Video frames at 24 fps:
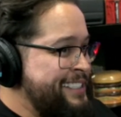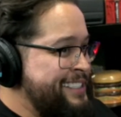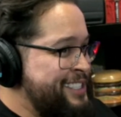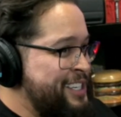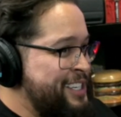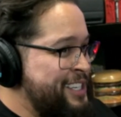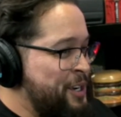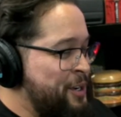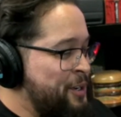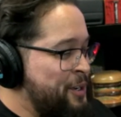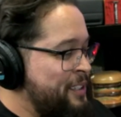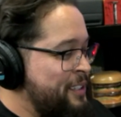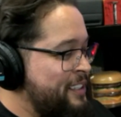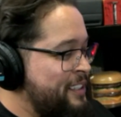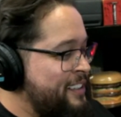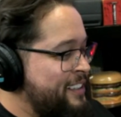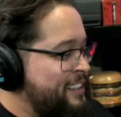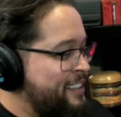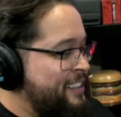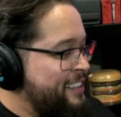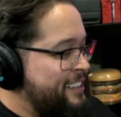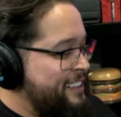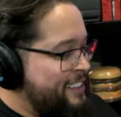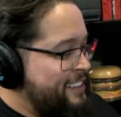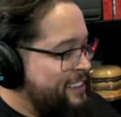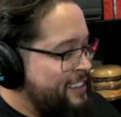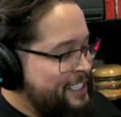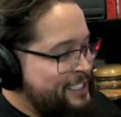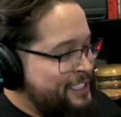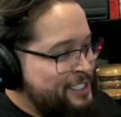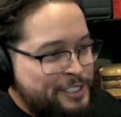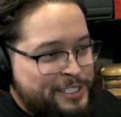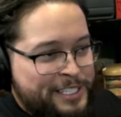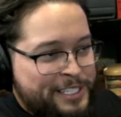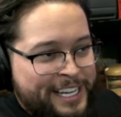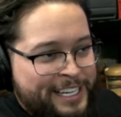So they
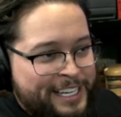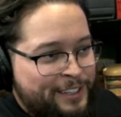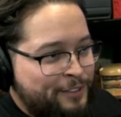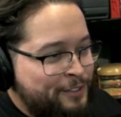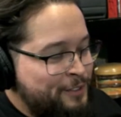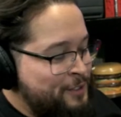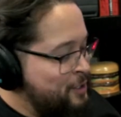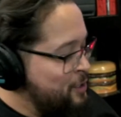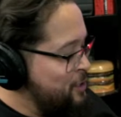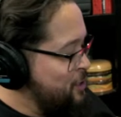just kind of